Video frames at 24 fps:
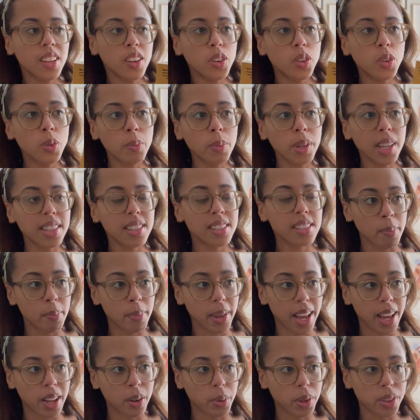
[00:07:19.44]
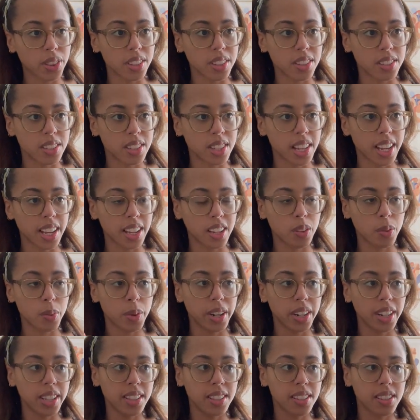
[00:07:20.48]
who meets a man with a tic
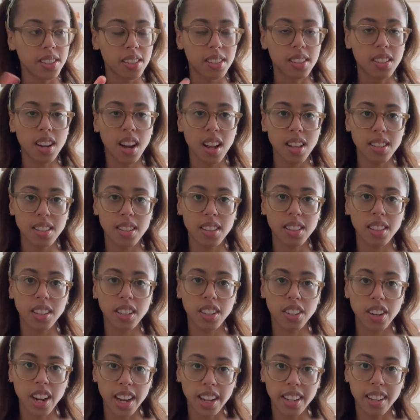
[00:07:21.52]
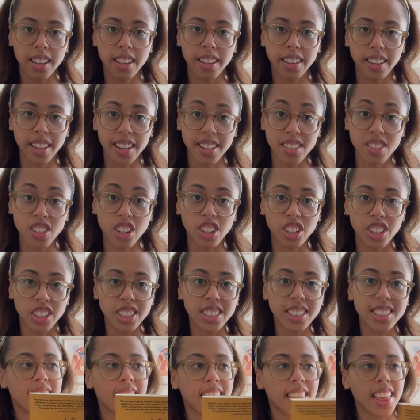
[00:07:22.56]
where he's constantly cracking his
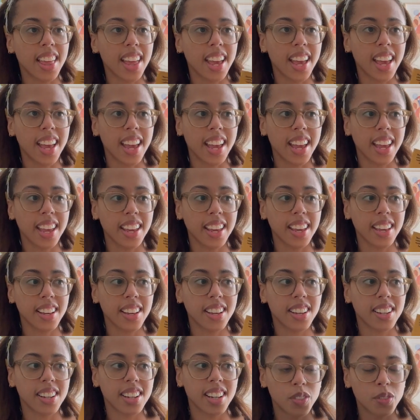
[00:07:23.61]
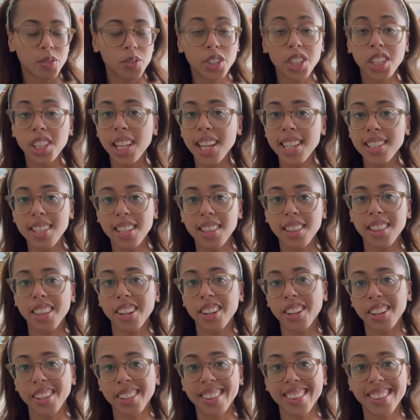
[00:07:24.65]
knuckles. They realize that
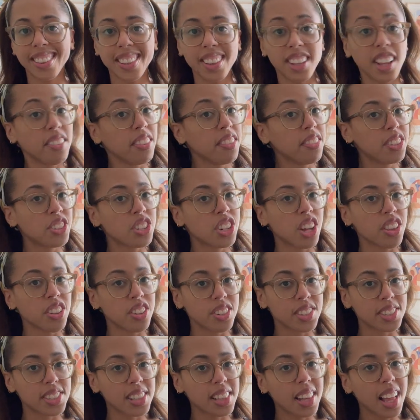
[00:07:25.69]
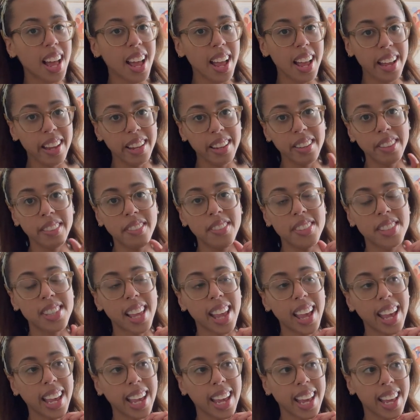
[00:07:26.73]
they're the love of each other's lives
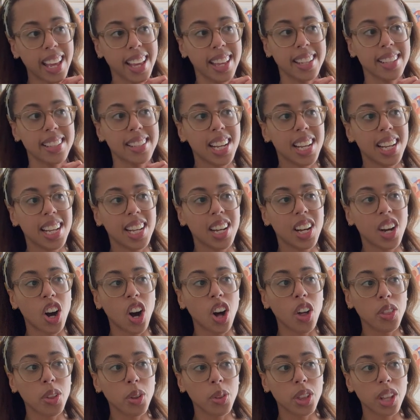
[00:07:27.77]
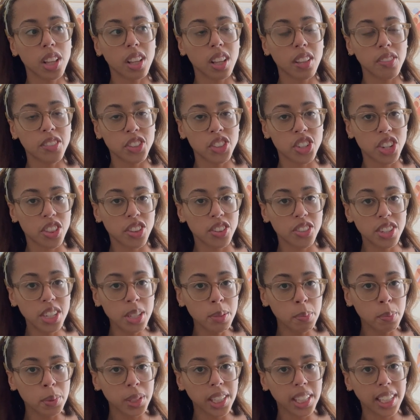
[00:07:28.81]
and although they love each other
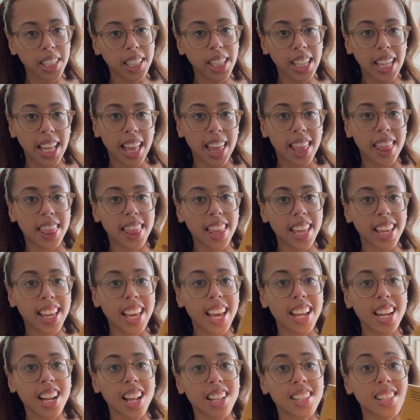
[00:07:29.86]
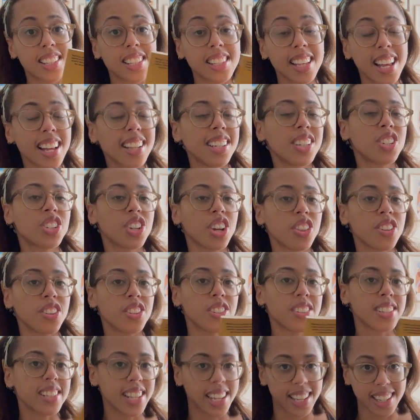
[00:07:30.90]
deeply, they cannot stand each
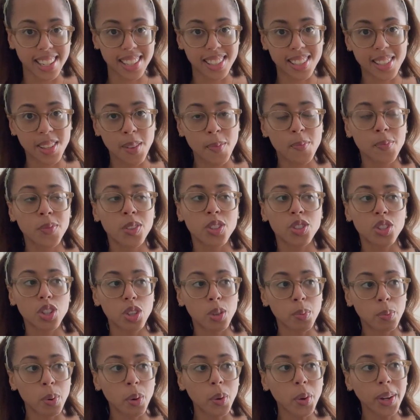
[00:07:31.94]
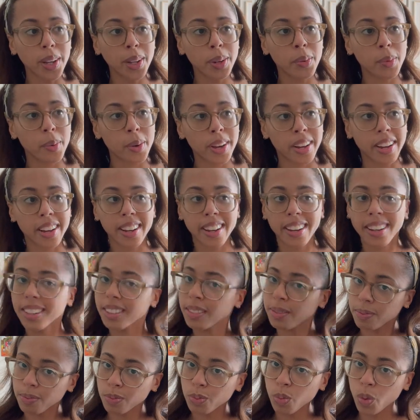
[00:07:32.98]
other's tics to the point
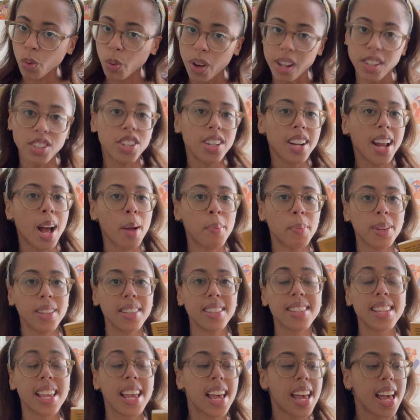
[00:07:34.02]
where, well, happens